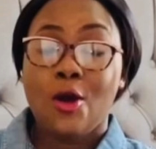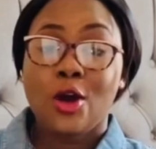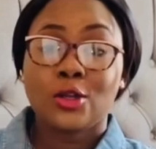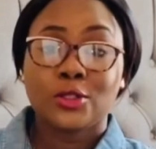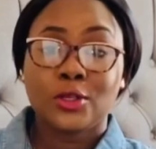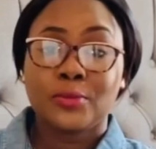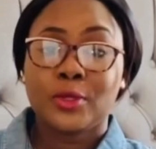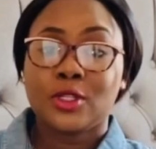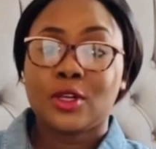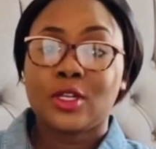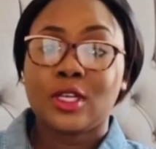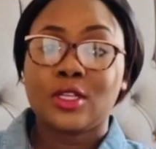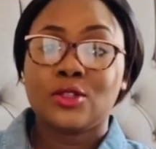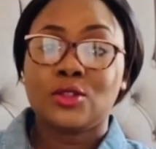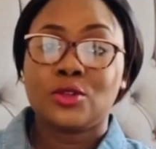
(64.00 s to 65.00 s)
also be
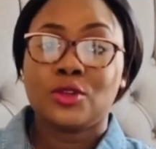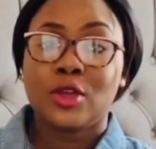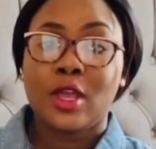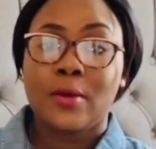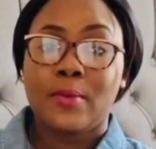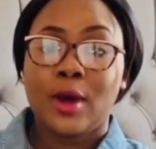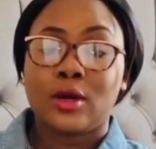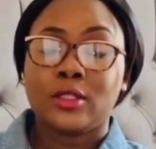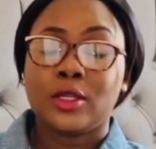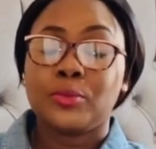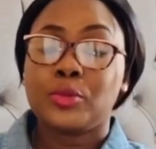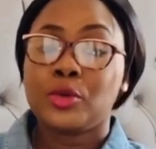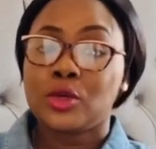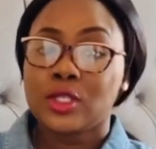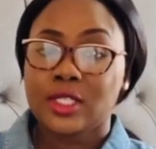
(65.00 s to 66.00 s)
talking to you about the
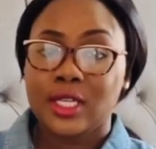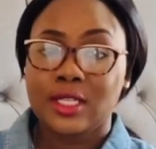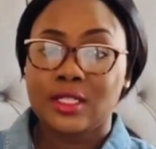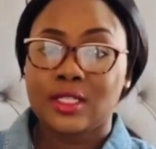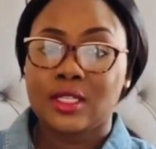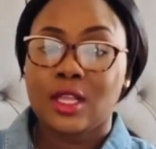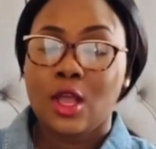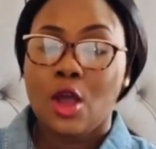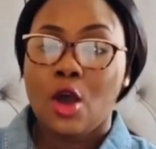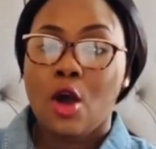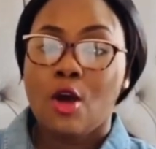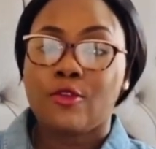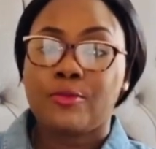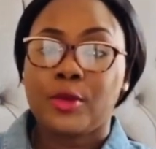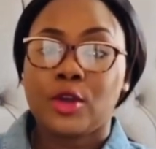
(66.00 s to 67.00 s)
process
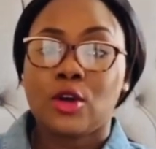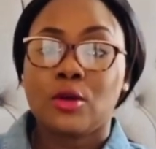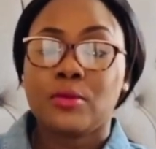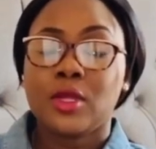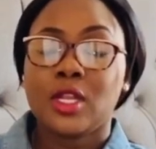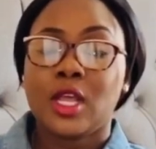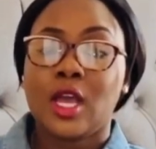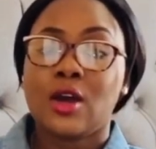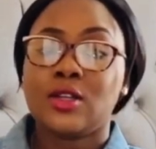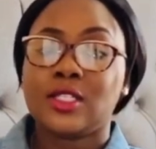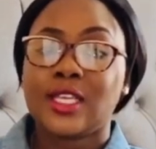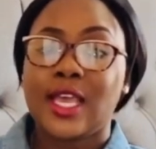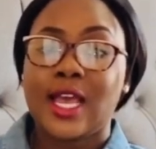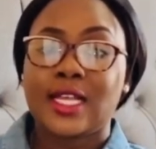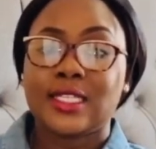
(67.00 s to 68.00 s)
of becoming a
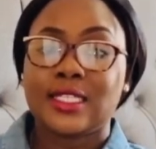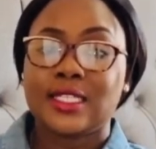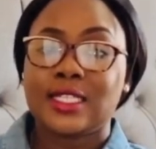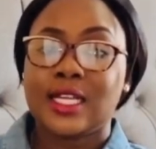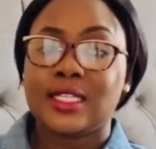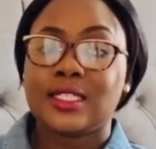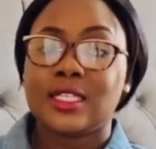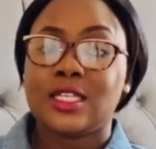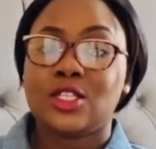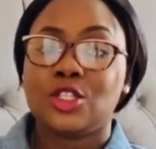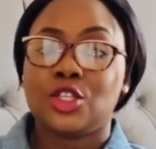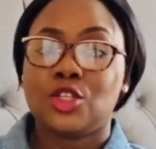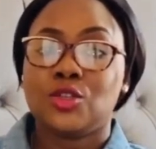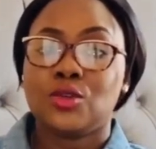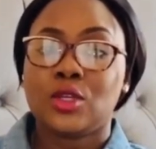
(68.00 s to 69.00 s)
healthcare assistant in
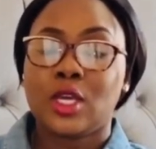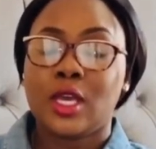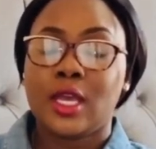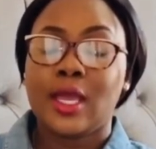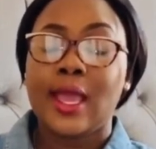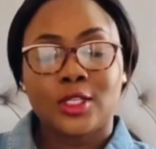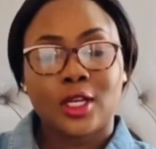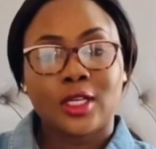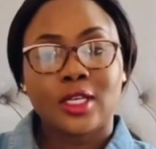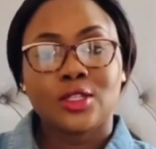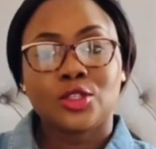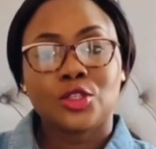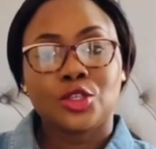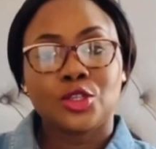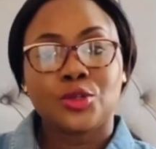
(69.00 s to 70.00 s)
the UK, talking
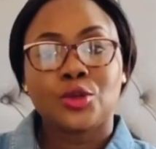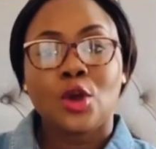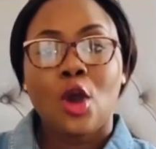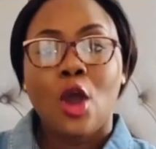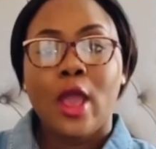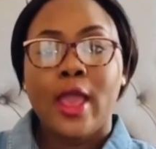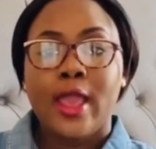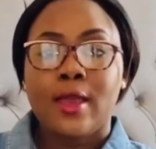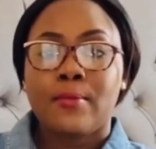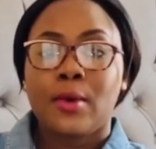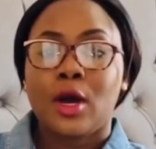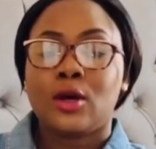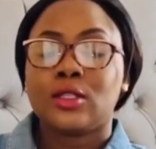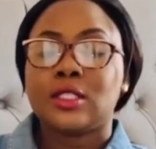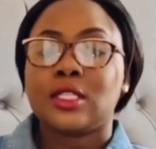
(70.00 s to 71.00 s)
to you
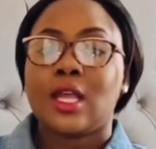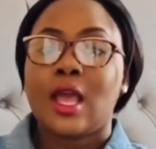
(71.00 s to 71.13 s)
about